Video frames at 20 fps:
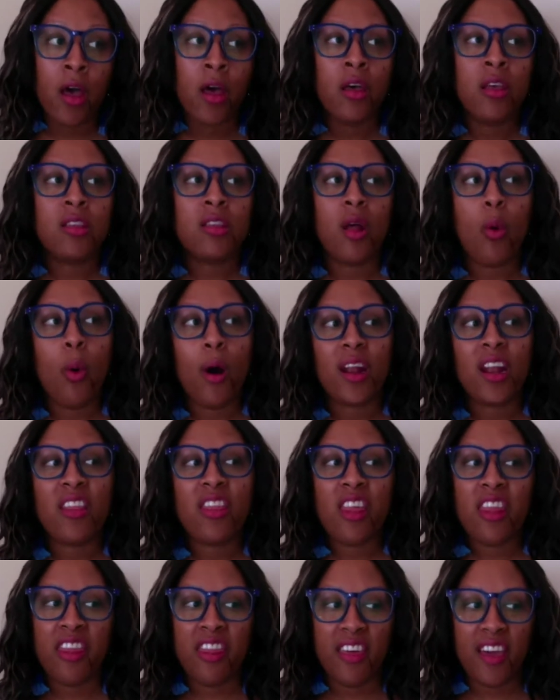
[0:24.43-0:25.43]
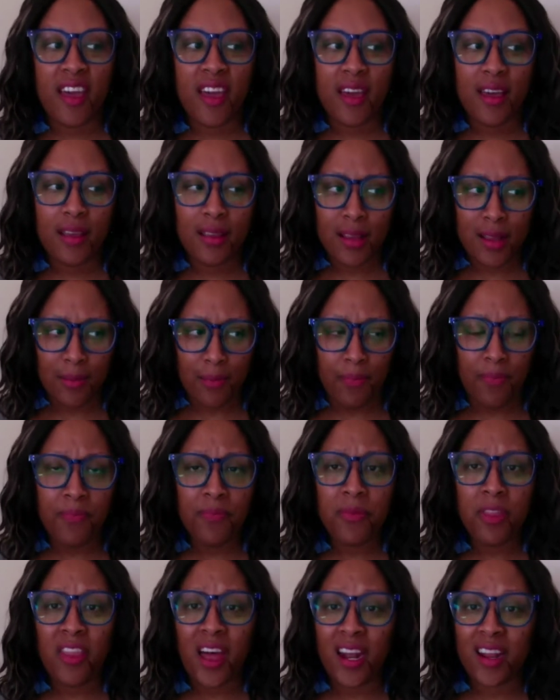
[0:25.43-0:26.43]
So one of the things
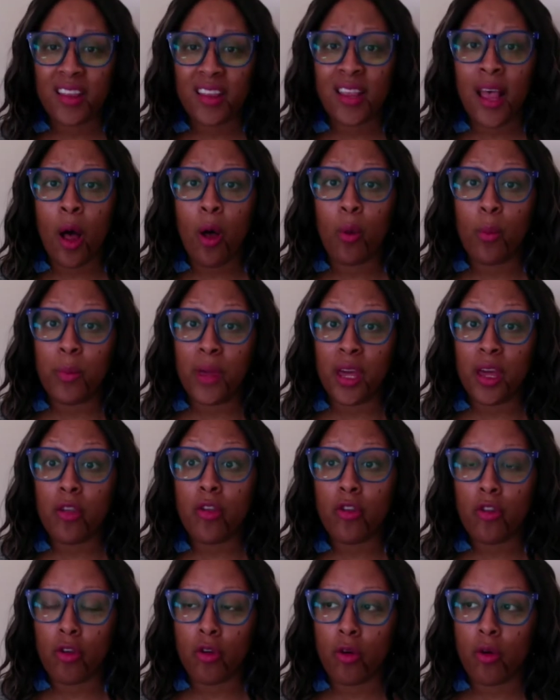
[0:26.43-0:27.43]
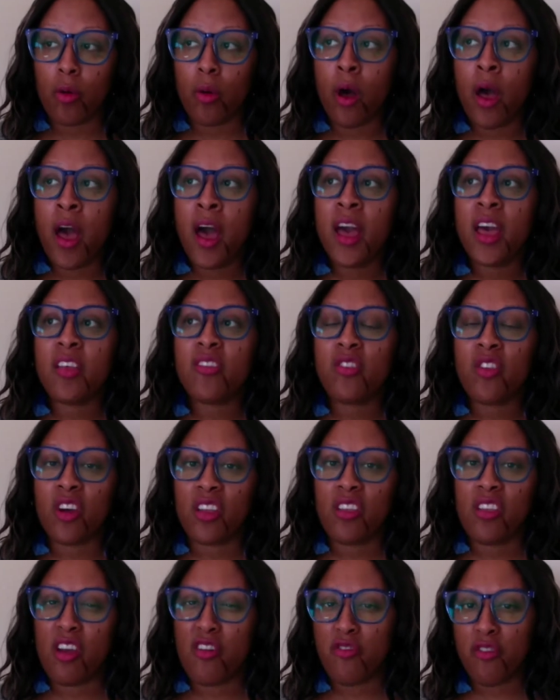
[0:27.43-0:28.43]
that it's helped me do is
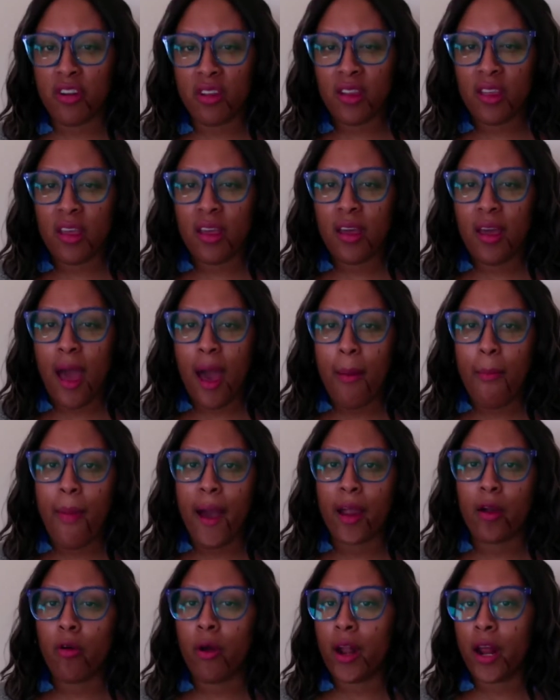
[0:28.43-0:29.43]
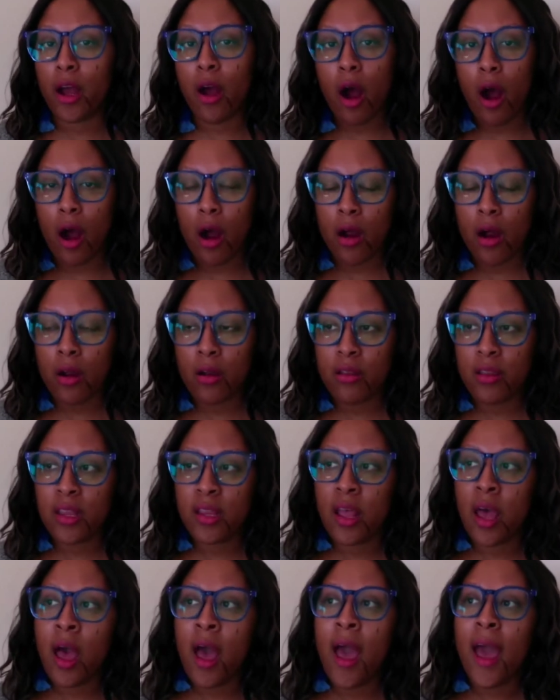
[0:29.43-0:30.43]
look differently at my credit cards
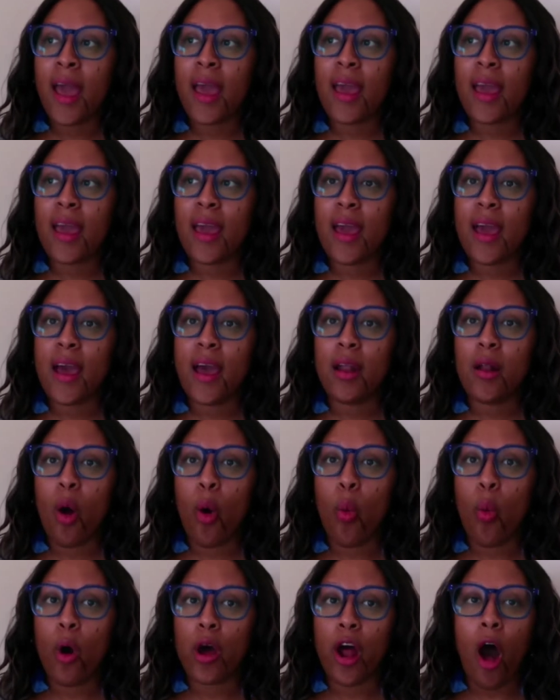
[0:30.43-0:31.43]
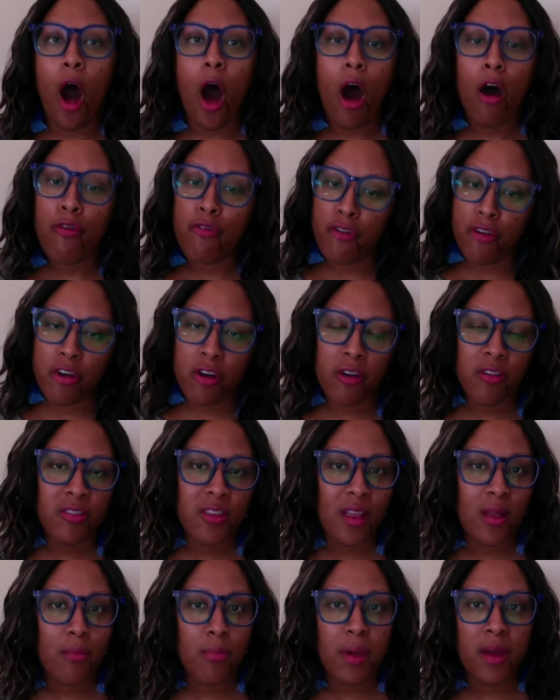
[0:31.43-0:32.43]
and what offers
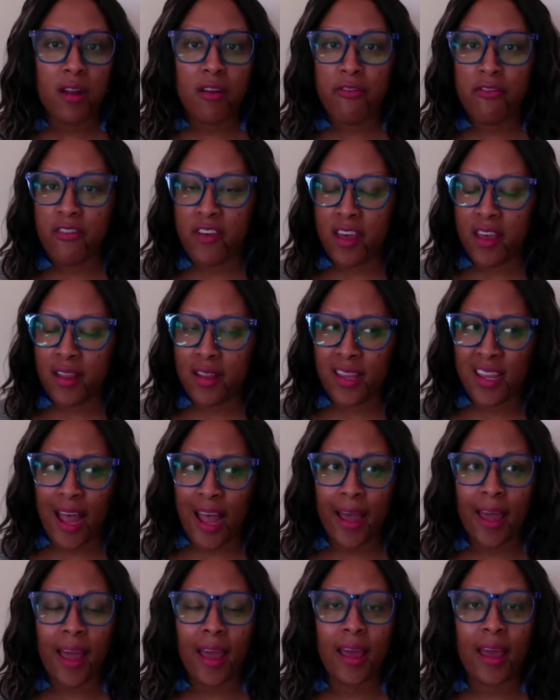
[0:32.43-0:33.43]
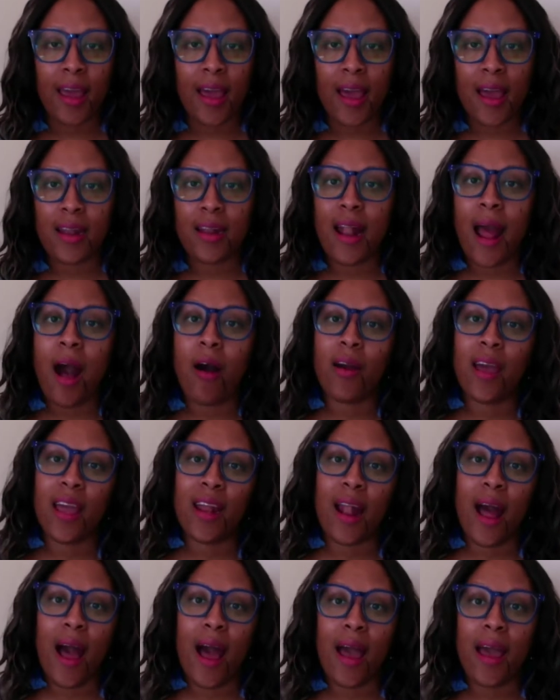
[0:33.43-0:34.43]
and benefits I can get and how can
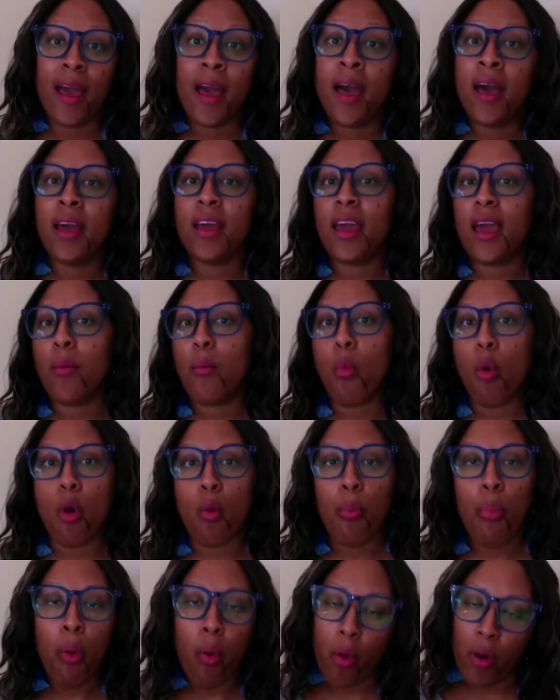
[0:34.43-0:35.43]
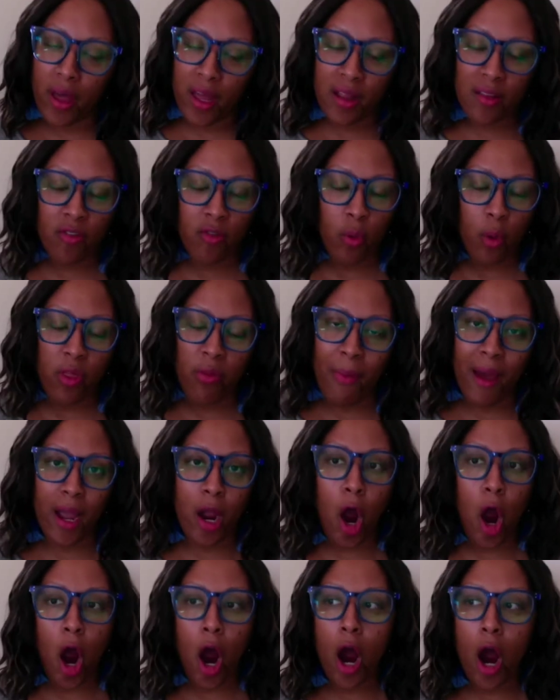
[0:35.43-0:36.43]
I get more points with my
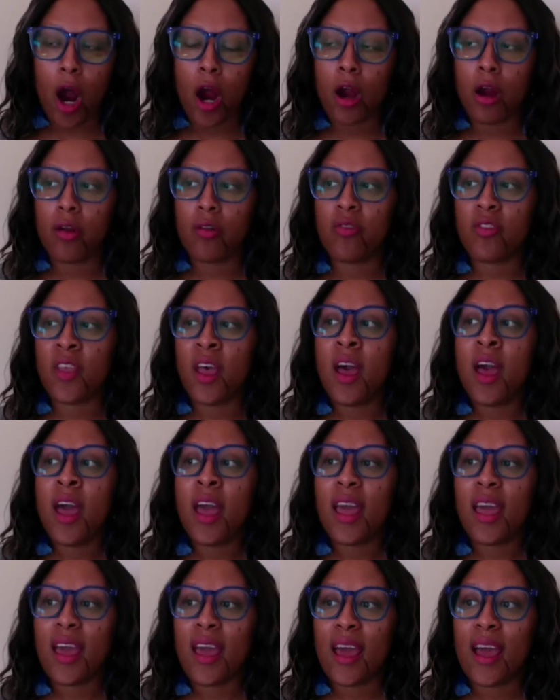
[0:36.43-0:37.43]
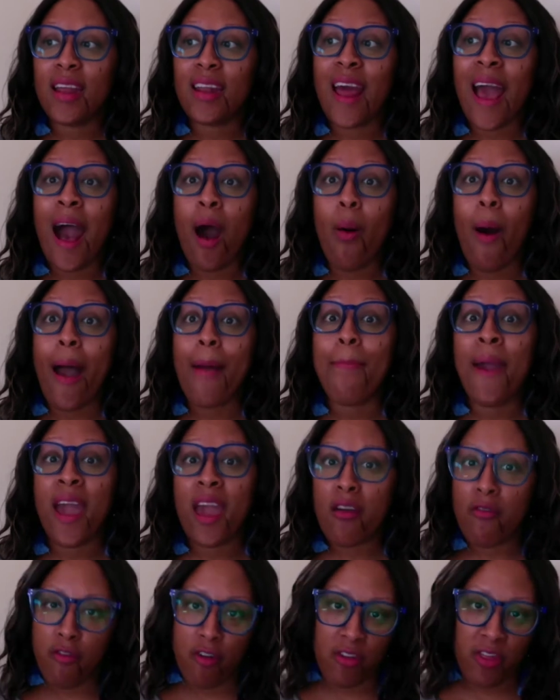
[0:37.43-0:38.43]
cards and how I
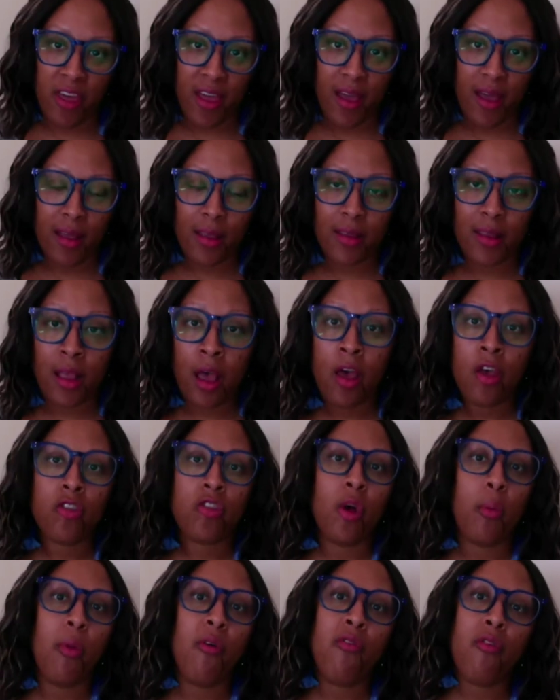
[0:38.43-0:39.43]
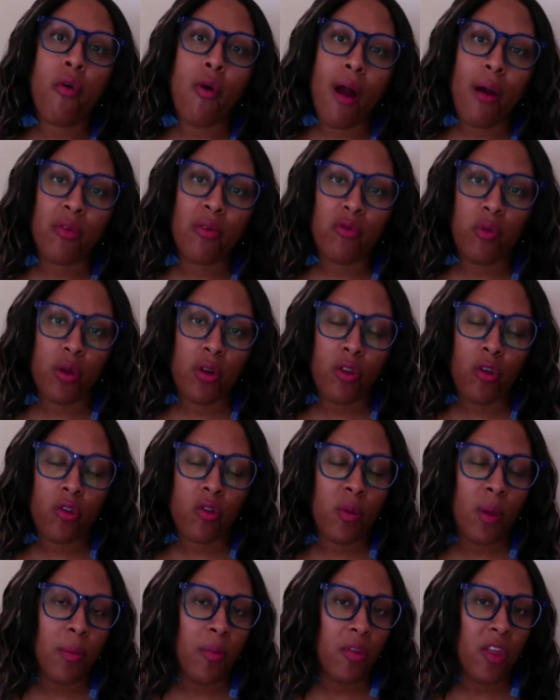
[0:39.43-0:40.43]
pay for things. So before, I was one of those
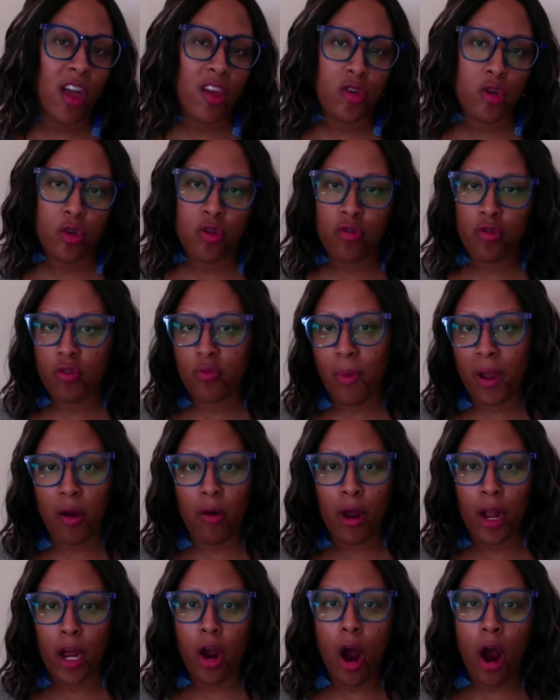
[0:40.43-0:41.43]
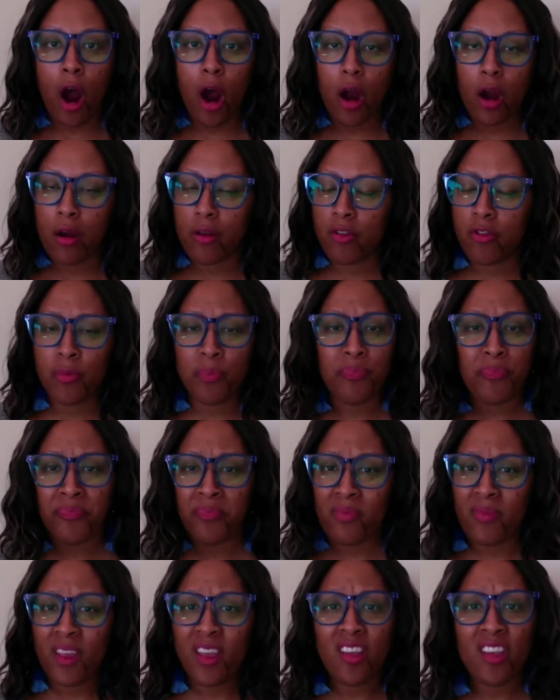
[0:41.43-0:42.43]
people that just used my credit cards
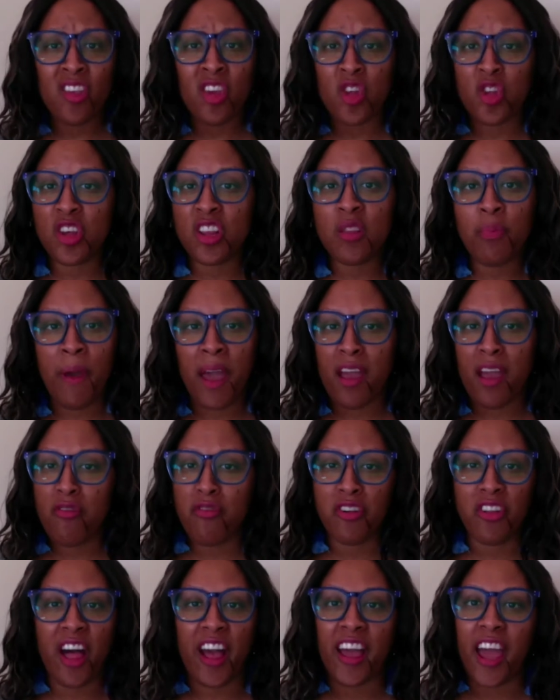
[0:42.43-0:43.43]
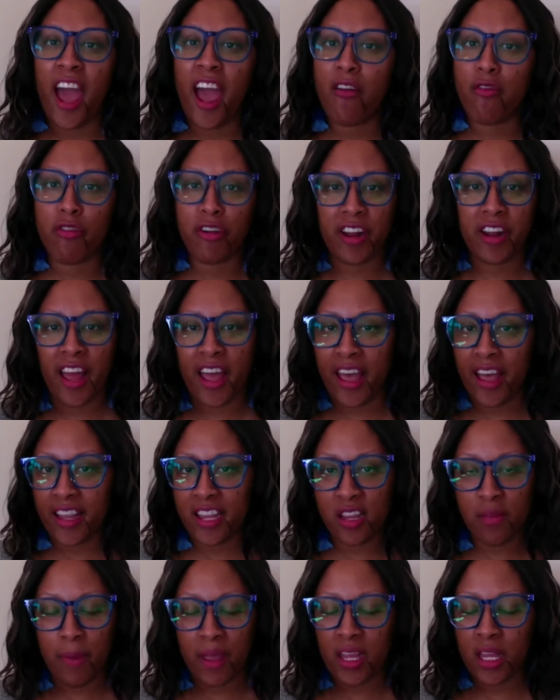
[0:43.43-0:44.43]
to just pay for like everyday
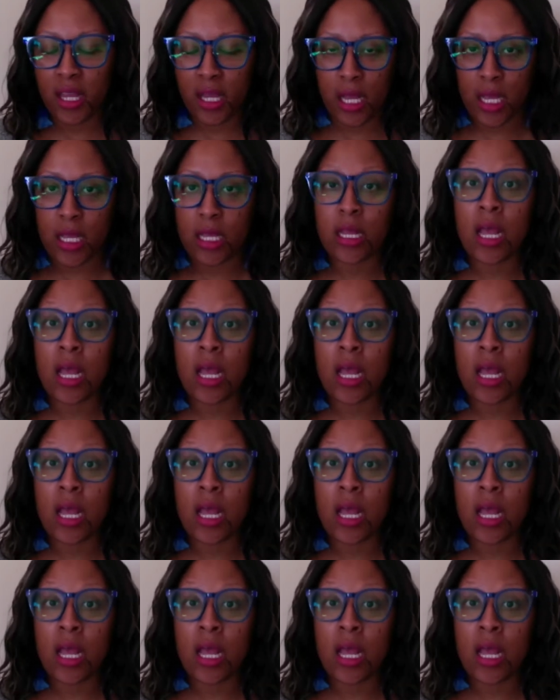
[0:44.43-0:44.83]
expenses.